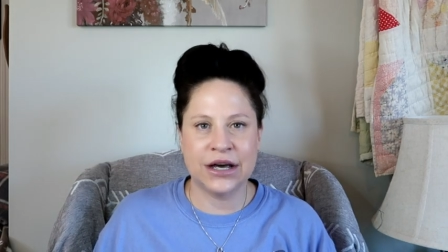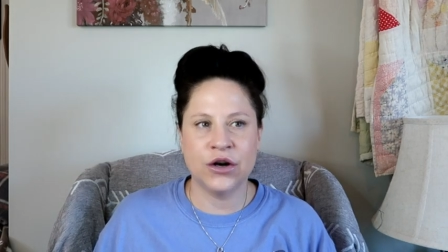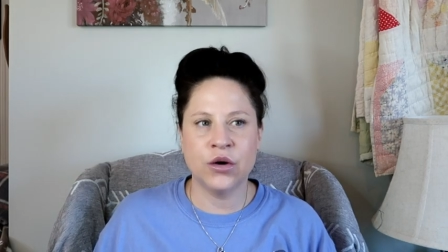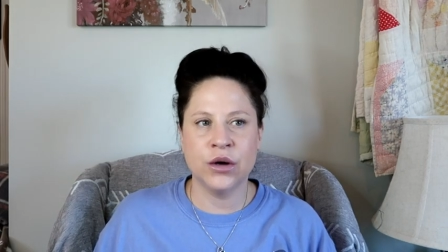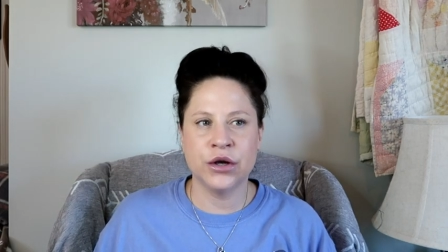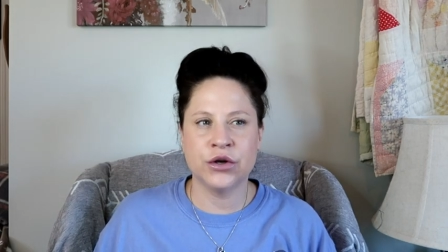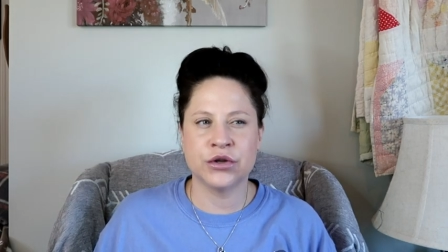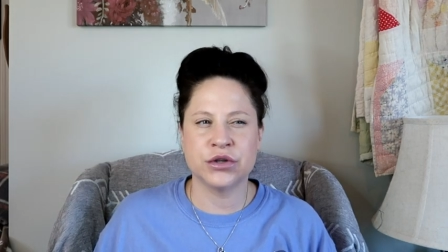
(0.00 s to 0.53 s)
I
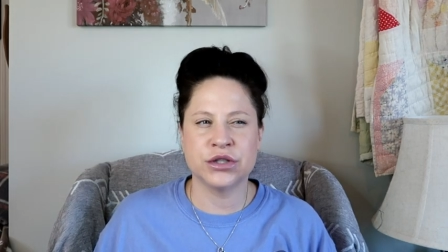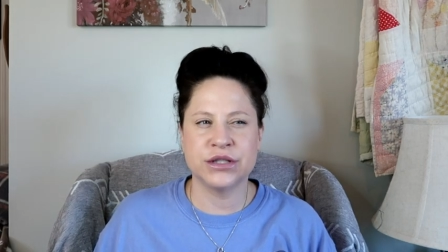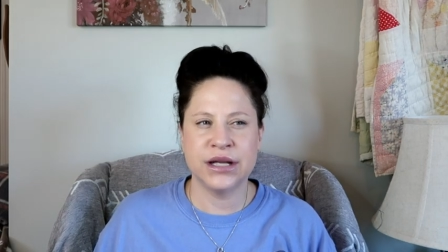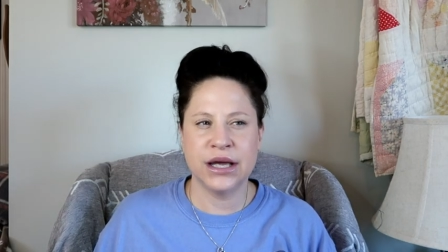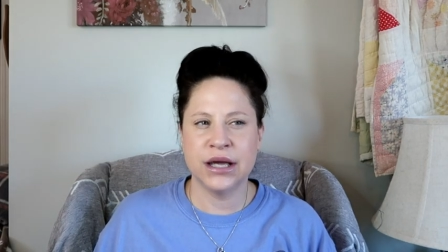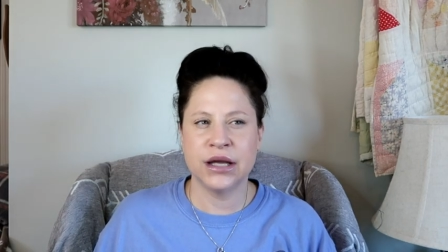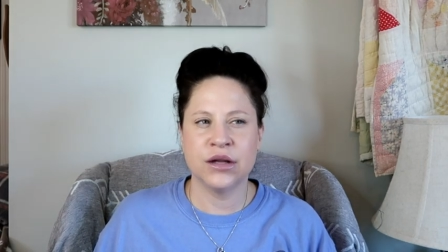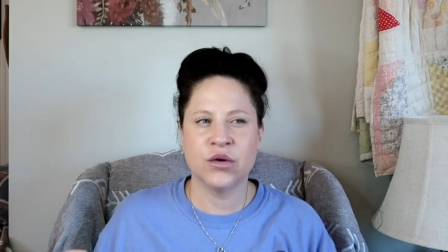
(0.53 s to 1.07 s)
don't
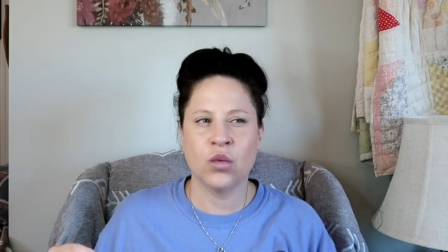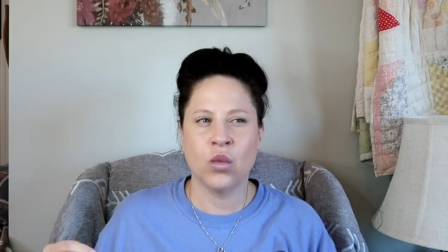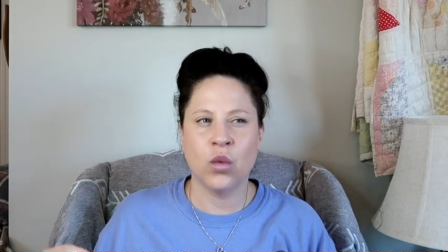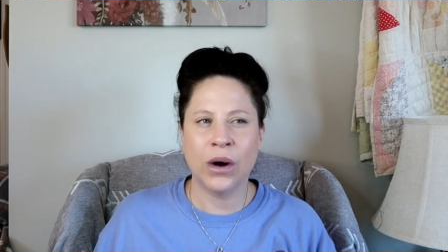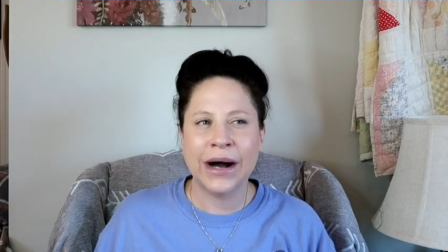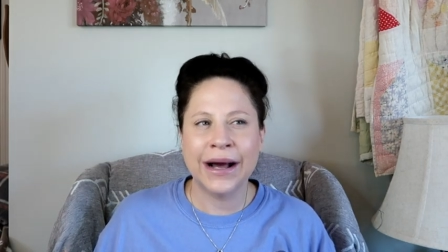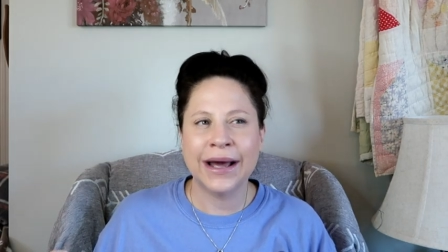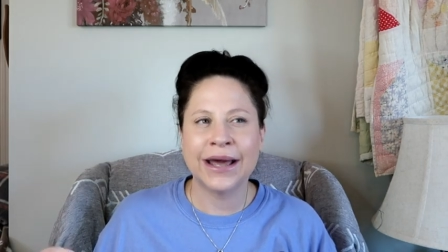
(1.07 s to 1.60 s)
understand
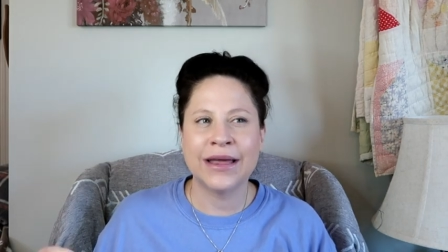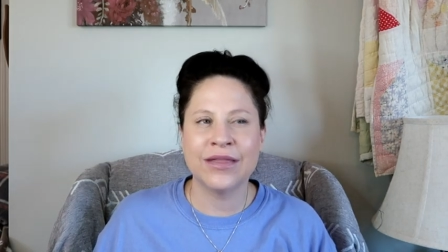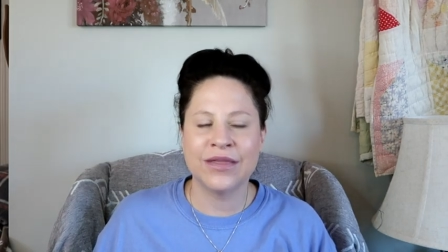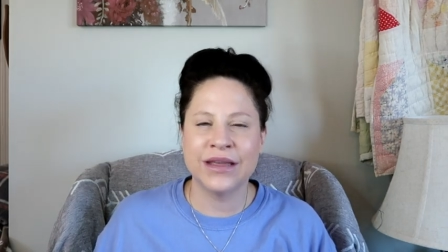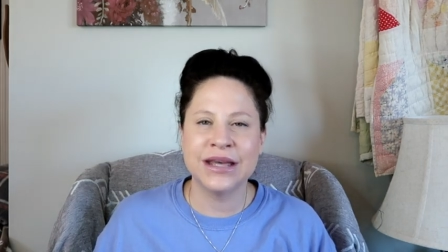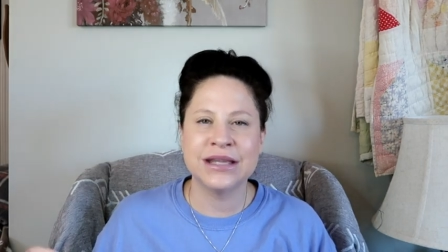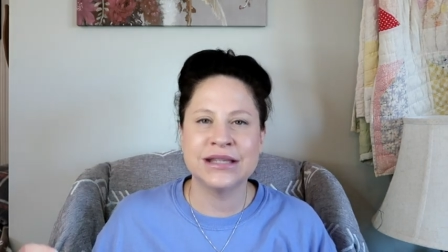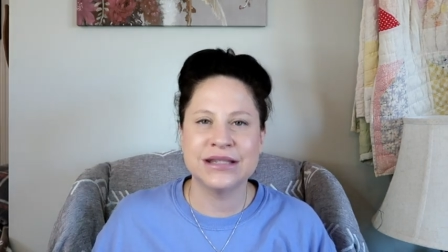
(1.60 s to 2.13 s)
why
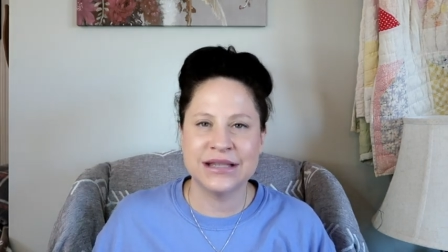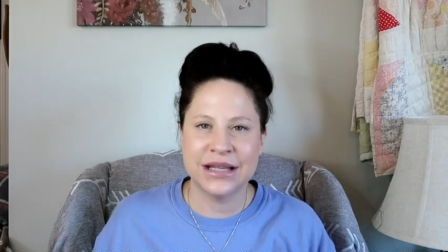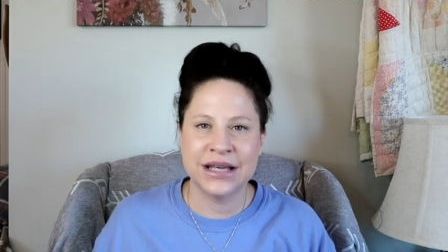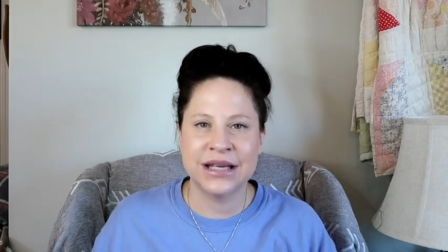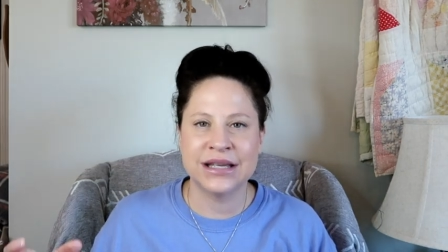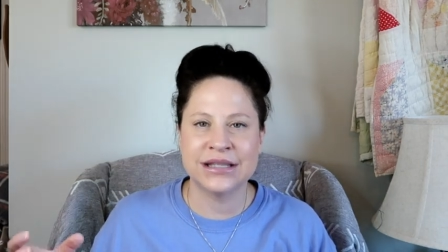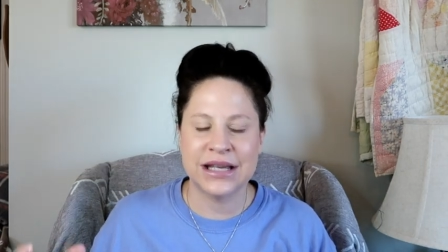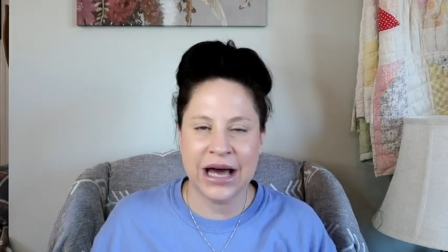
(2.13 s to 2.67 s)
these
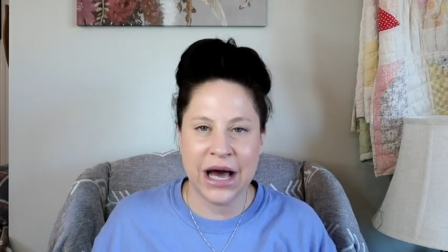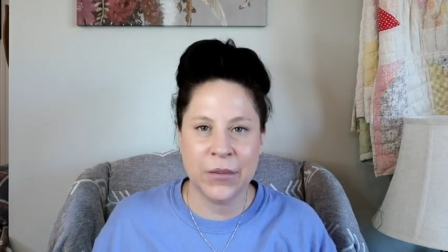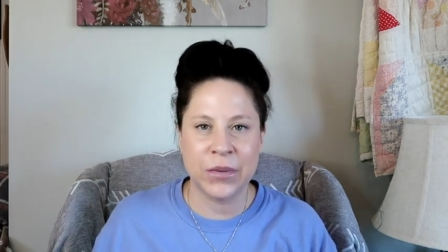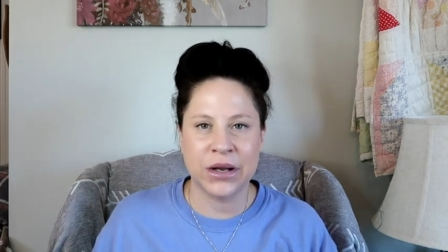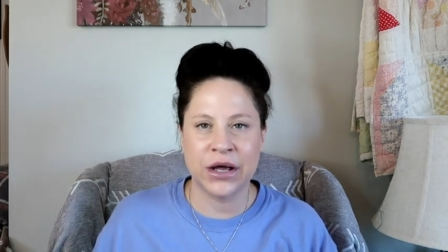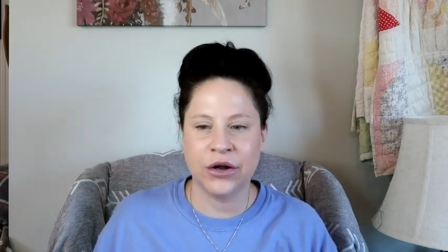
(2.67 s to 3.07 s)
things happen.